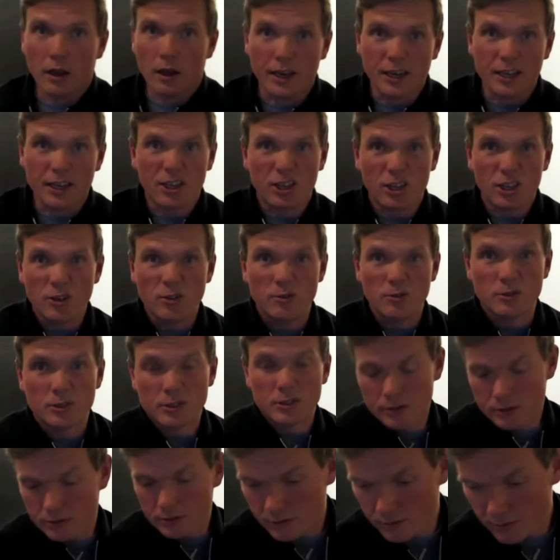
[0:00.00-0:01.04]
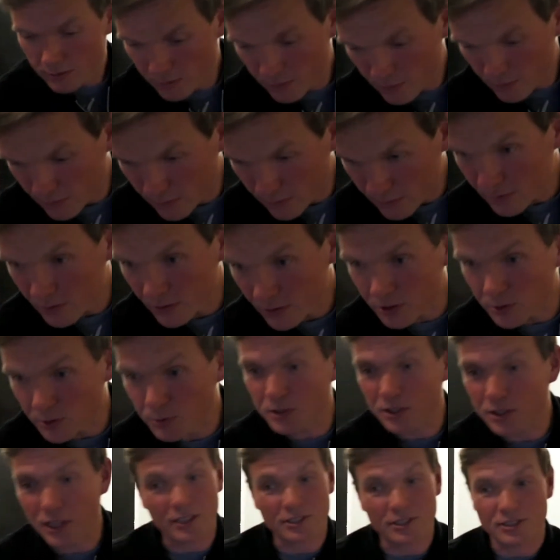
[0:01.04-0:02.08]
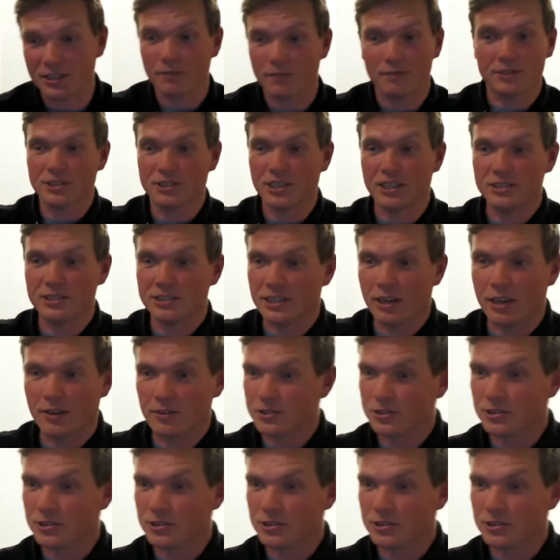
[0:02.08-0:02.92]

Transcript: Any cues? Because we just haven't changed now.